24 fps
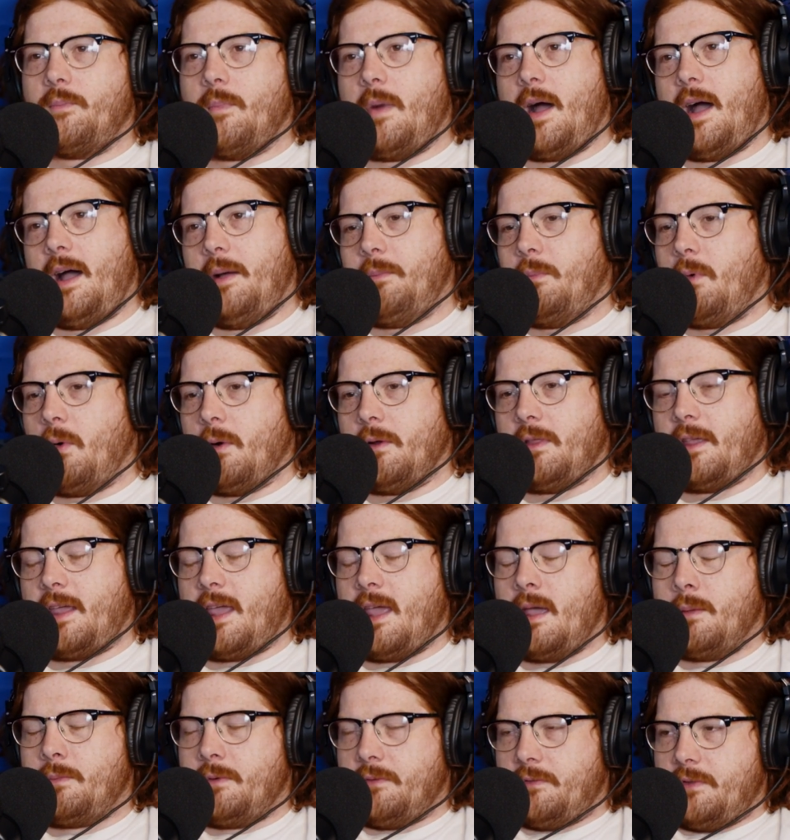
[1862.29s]
I'm more in the
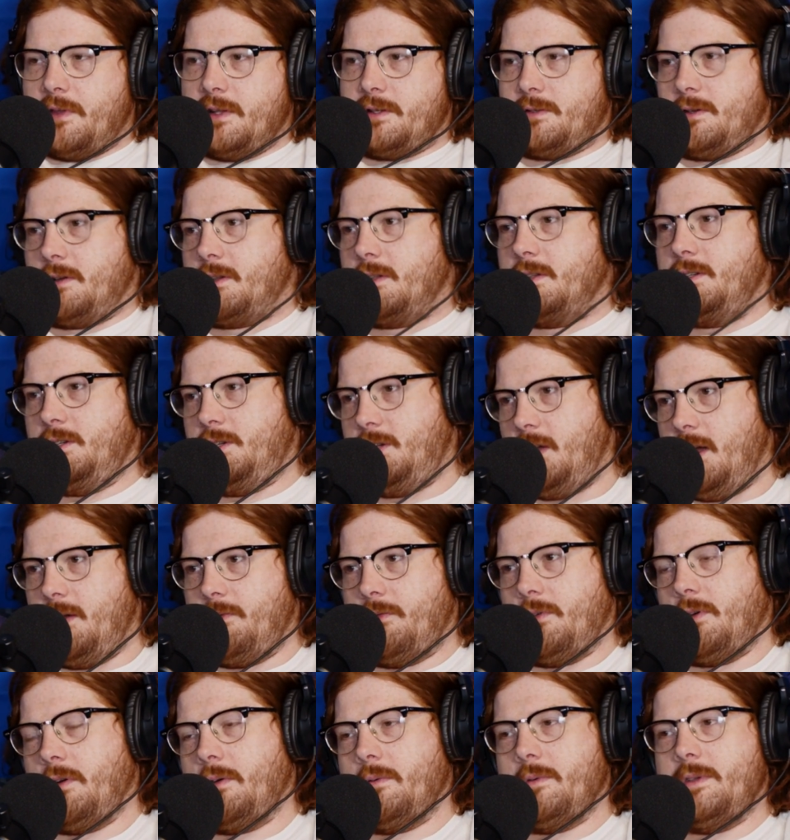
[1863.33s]
camp of things are cliche
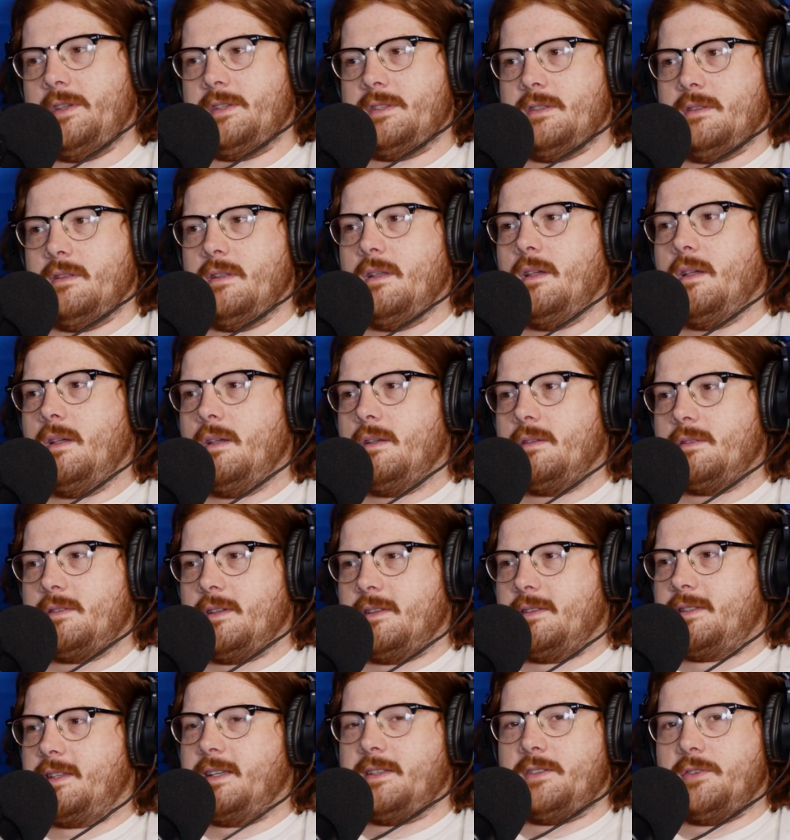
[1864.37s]
for a reason.
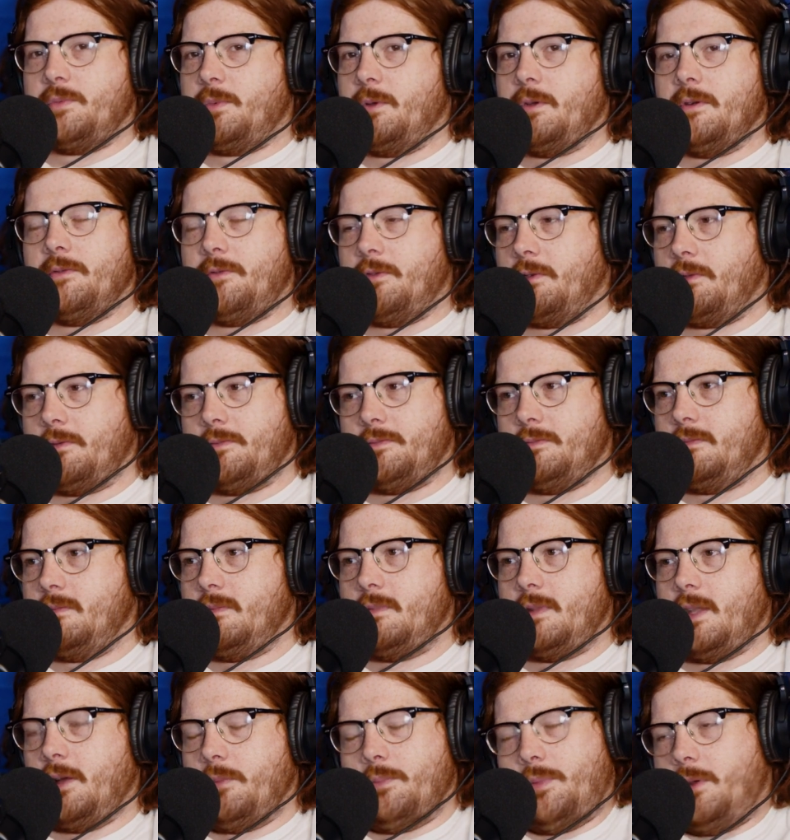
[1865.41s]
Sunsets are beautiful.
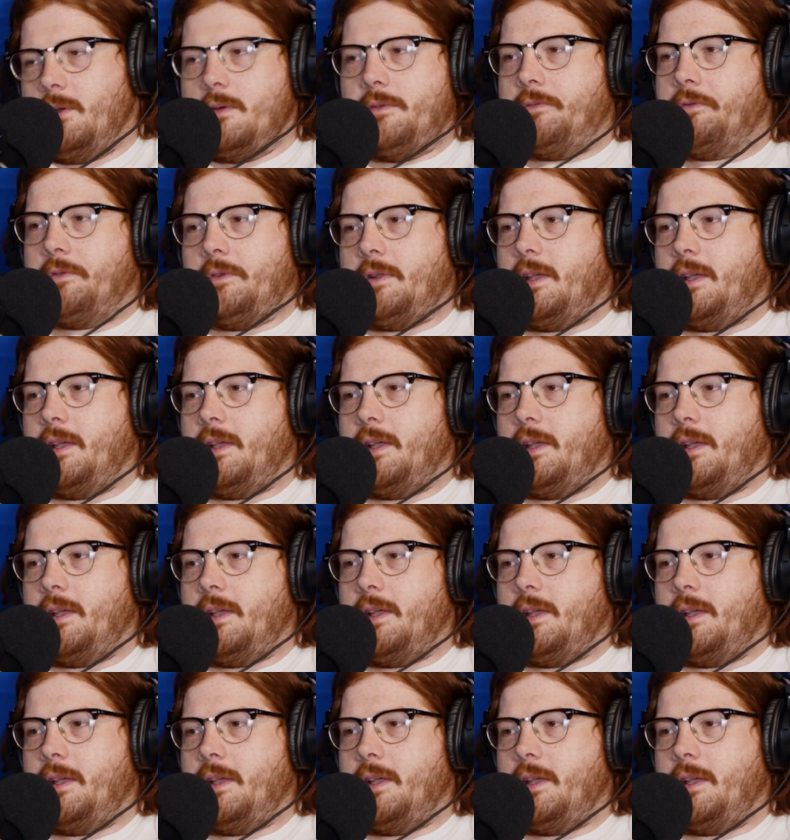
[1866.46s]
They're beautiful.